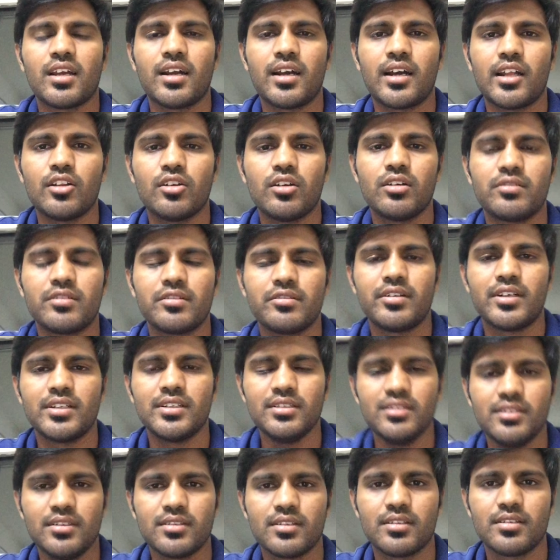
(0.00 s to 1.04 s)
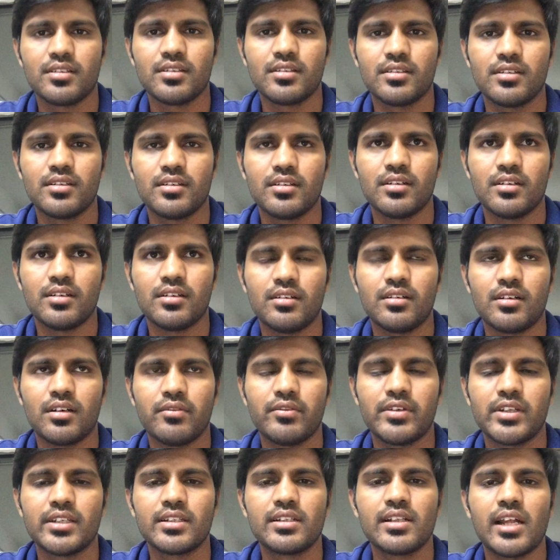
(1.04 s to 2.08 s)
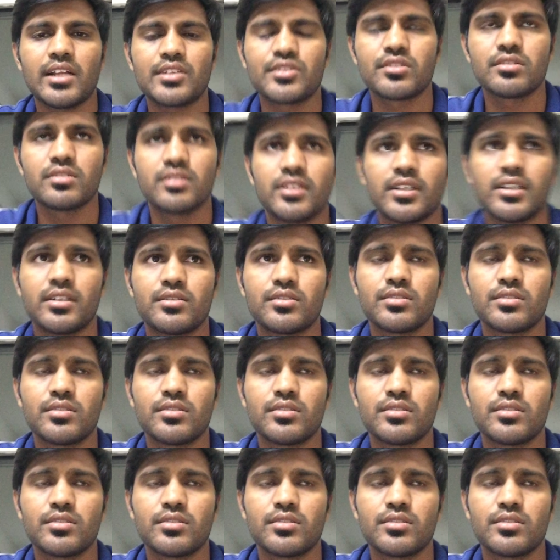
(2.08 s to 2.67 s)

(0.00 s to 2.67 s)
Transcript: Hello everyone. I'm very glad to here